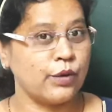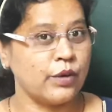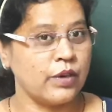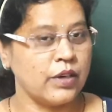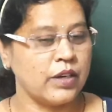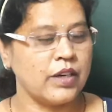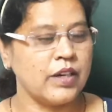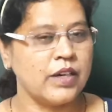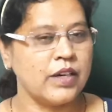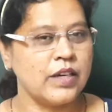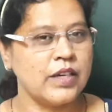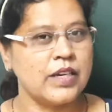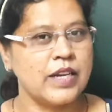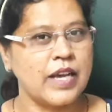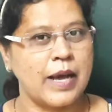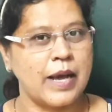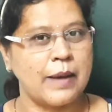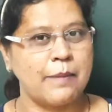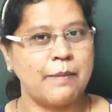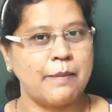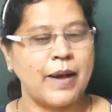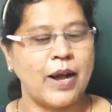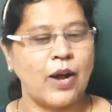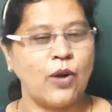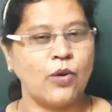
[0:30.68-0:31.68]
learn
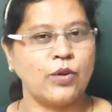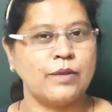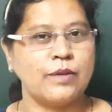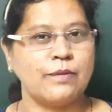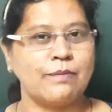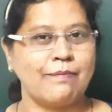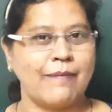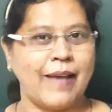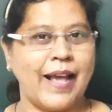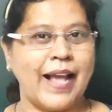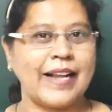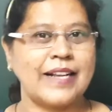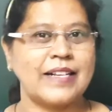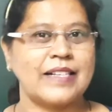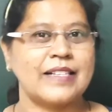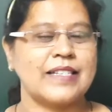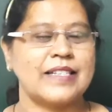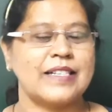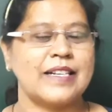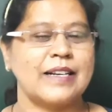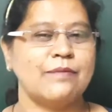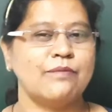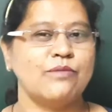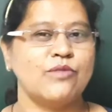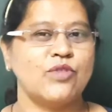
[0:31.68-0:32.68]
about maths
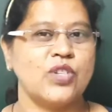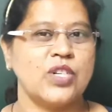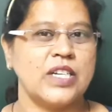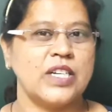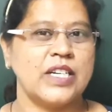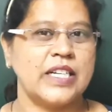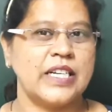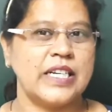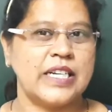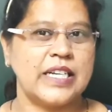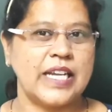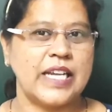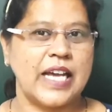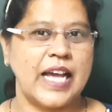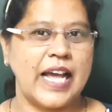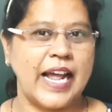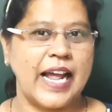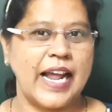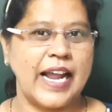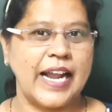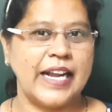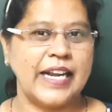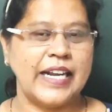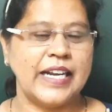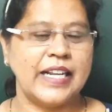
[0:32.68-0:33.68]
subject,
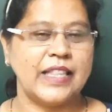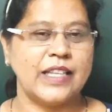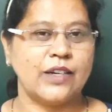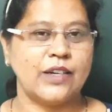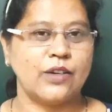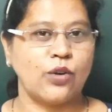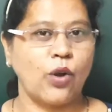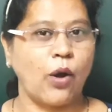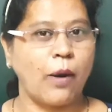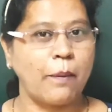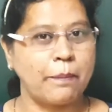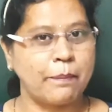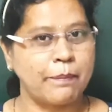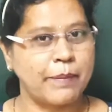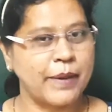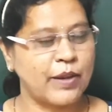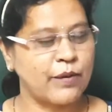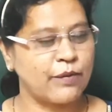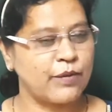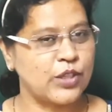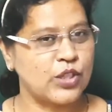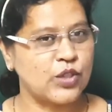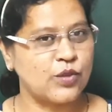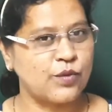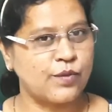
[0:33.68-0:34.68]
and the
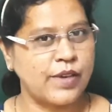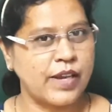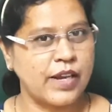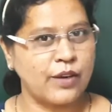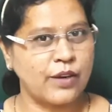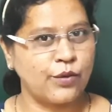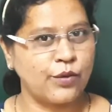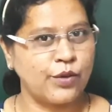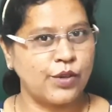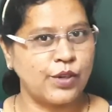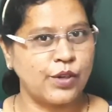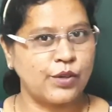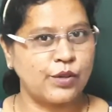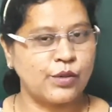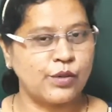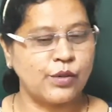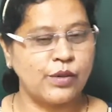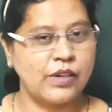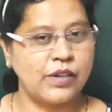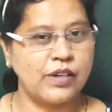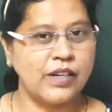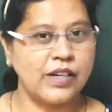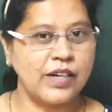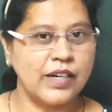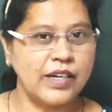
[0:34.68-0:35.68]
topic which we are going to
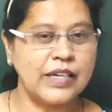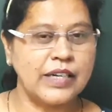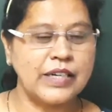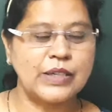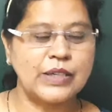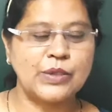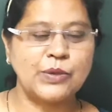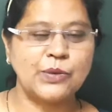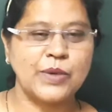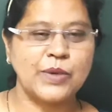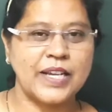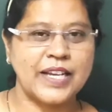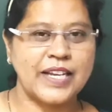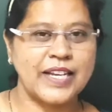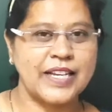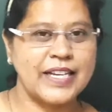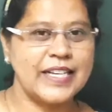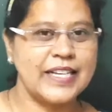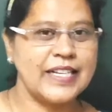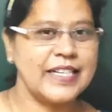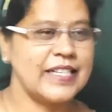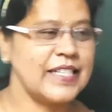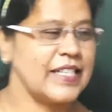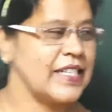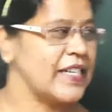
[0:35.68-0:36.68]
learn today
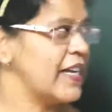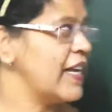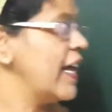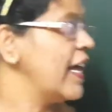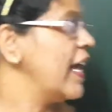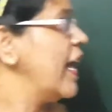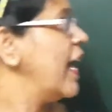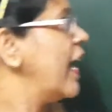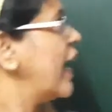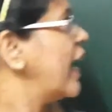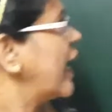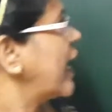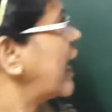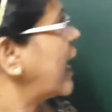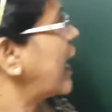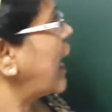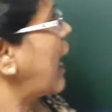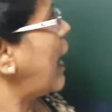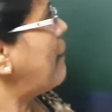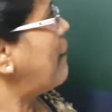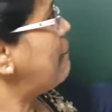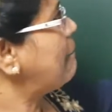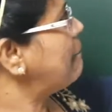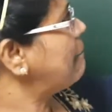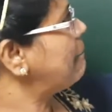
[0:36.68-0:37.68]
is
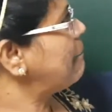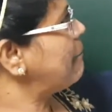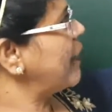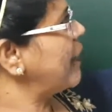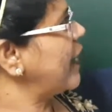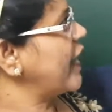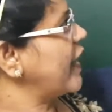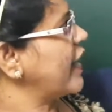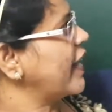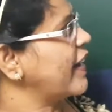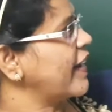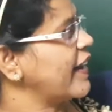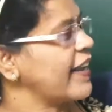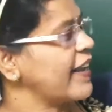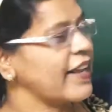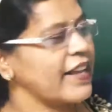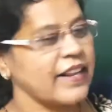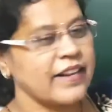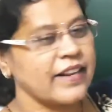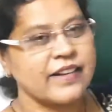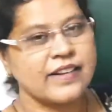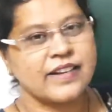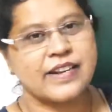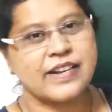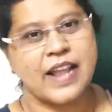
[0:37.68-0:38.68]
comparing
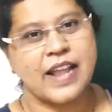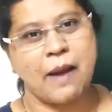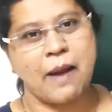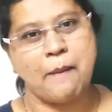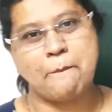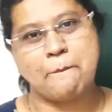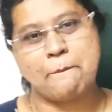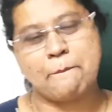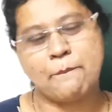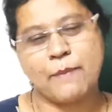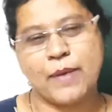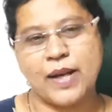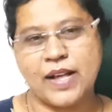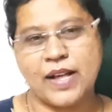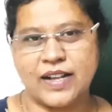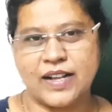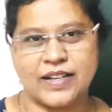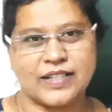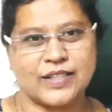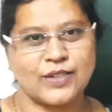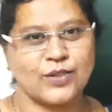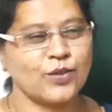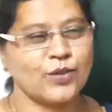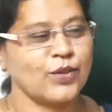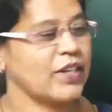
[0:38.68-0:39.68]

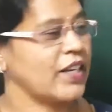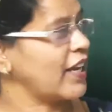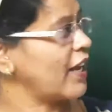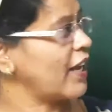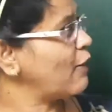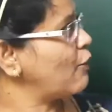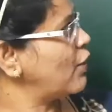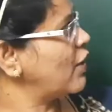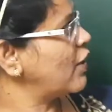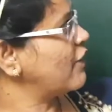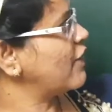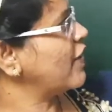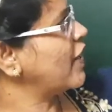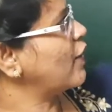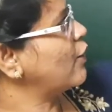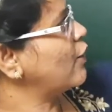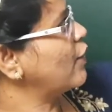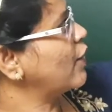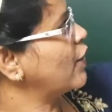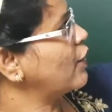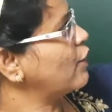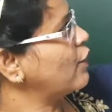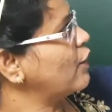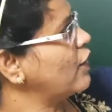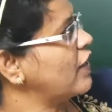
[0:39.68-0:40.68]
numbers. Okay, what we are
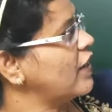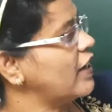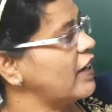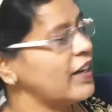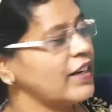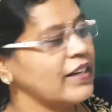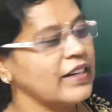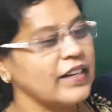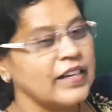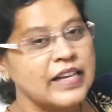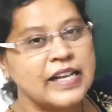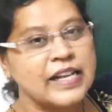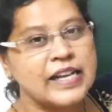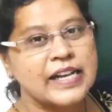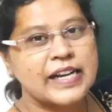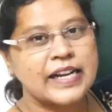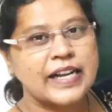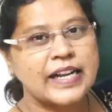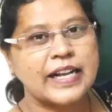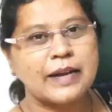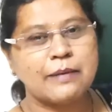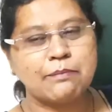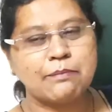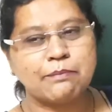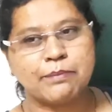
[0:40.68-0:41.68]
going to learn?
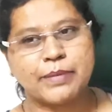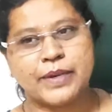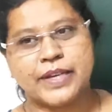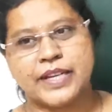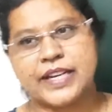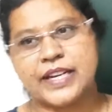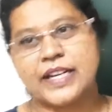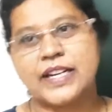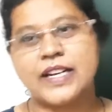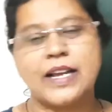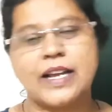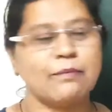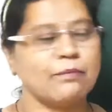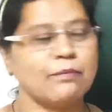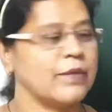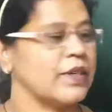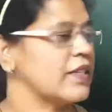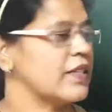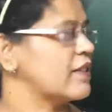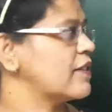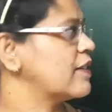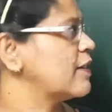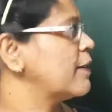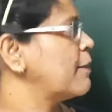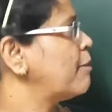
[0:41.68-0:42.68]
Comparing
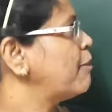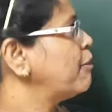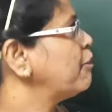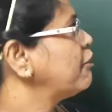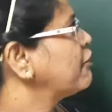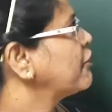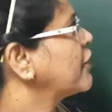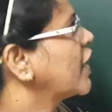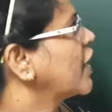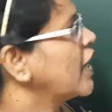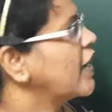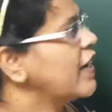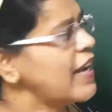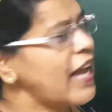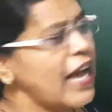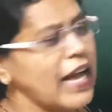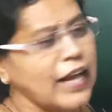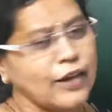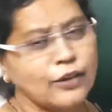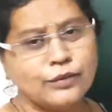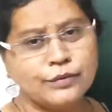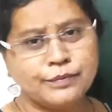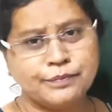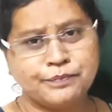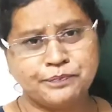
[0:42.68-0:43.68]
numbers.
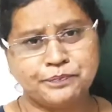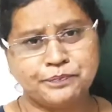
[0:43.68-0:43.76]
Now,